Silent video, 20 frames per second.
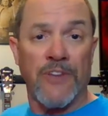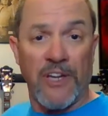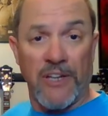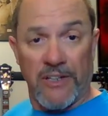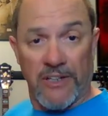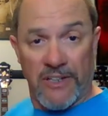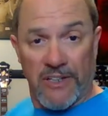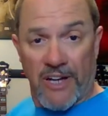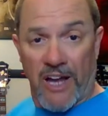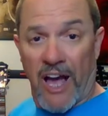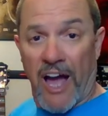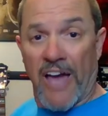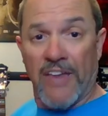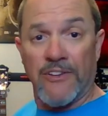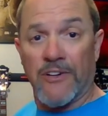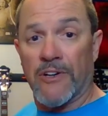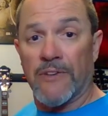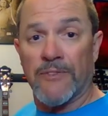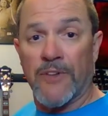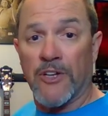in either of
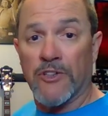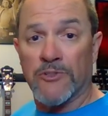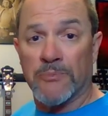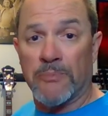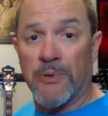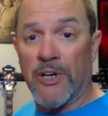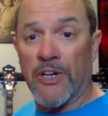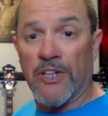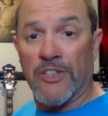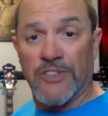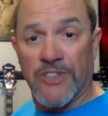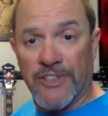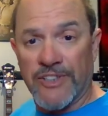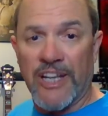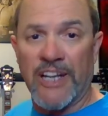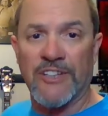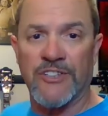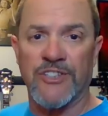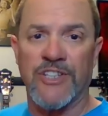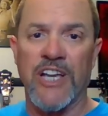those books that is
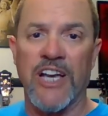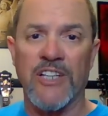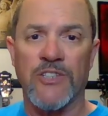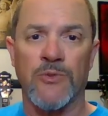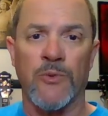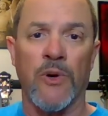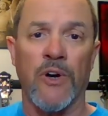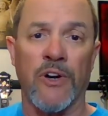guesswork.